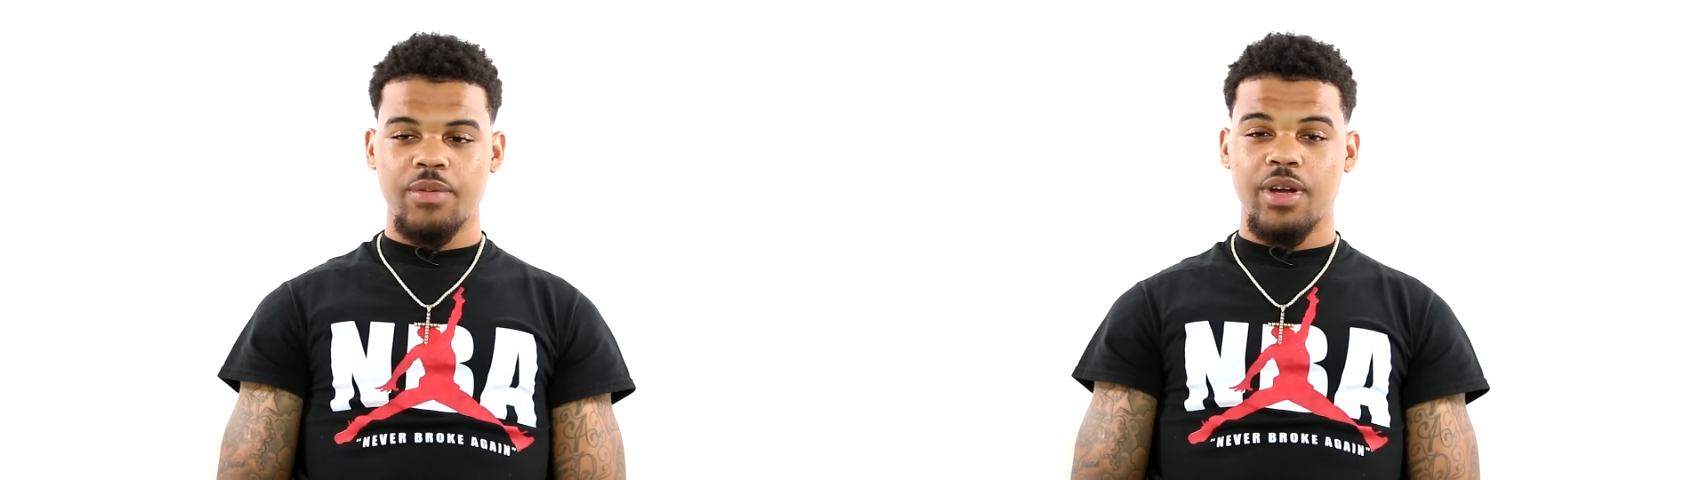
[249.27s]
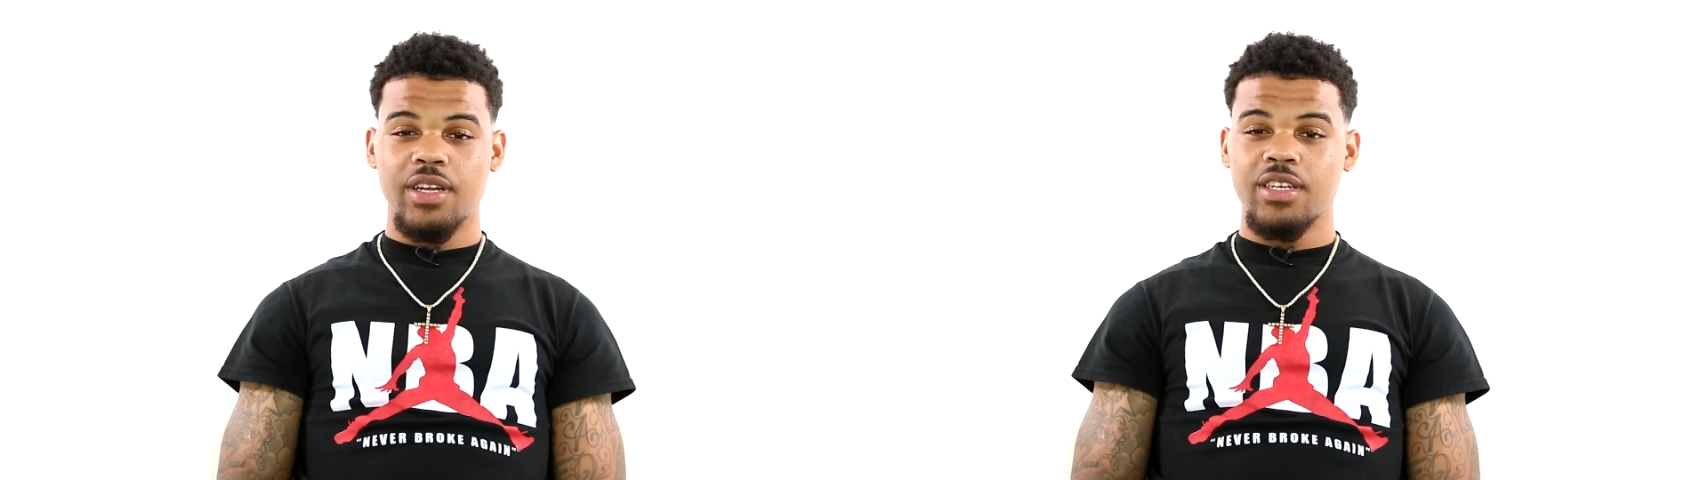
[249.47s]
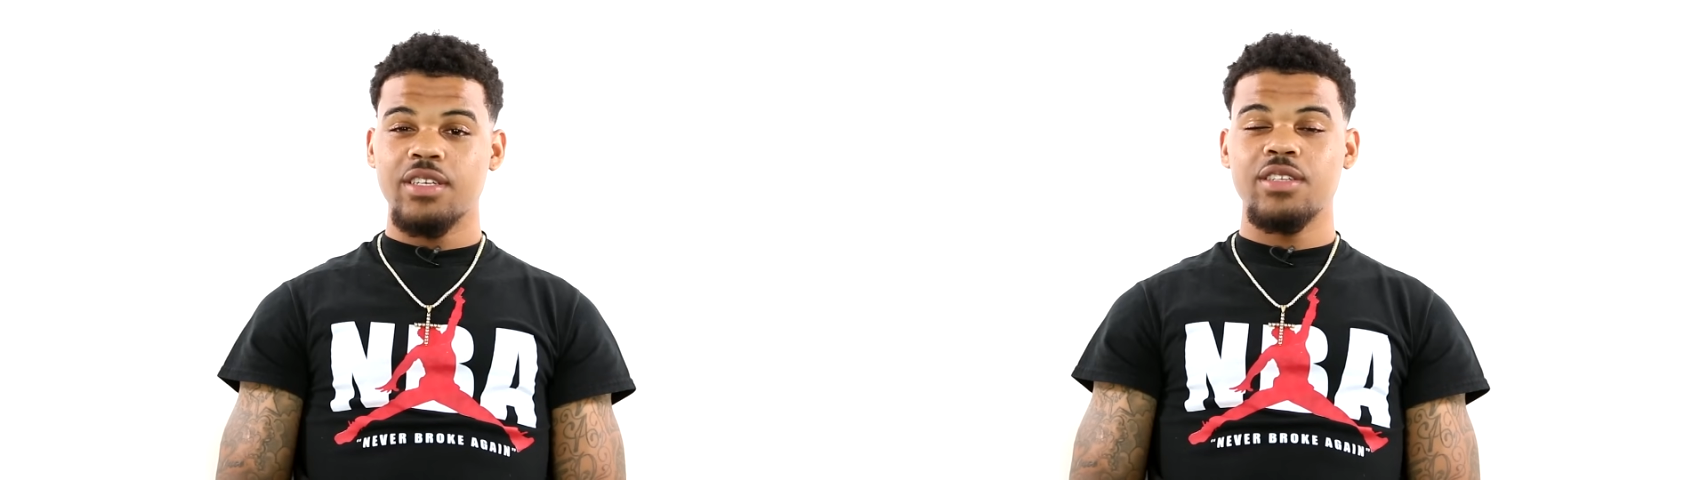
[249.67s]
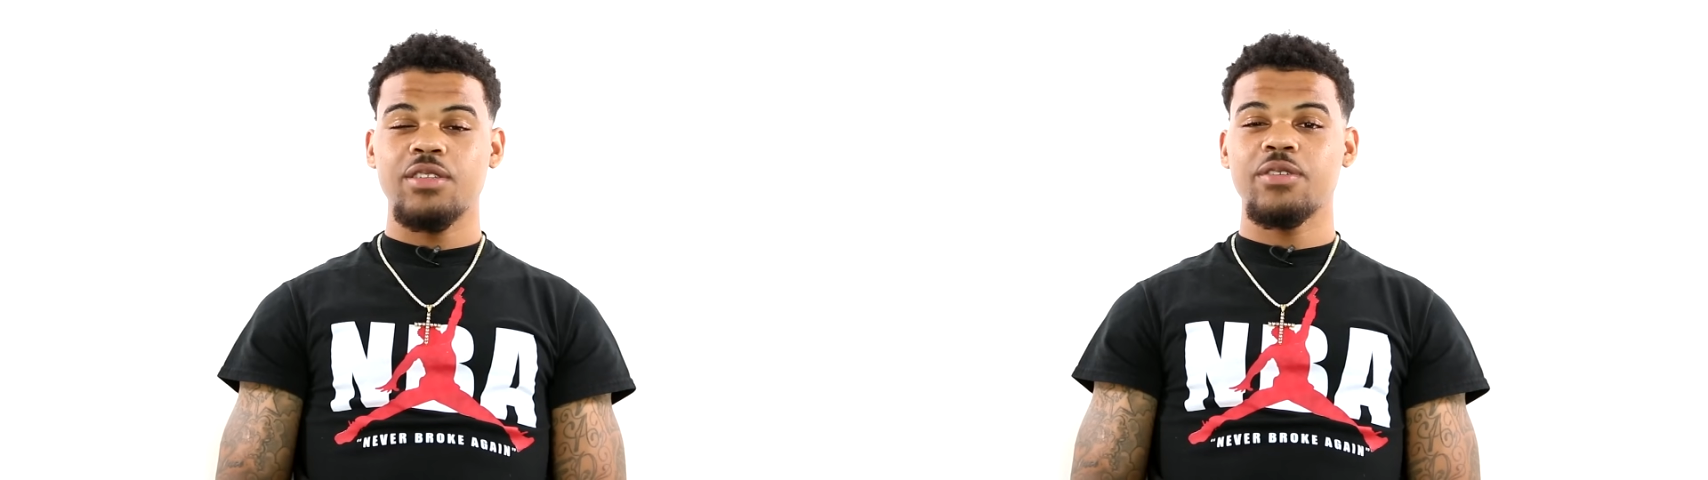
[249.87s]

about a good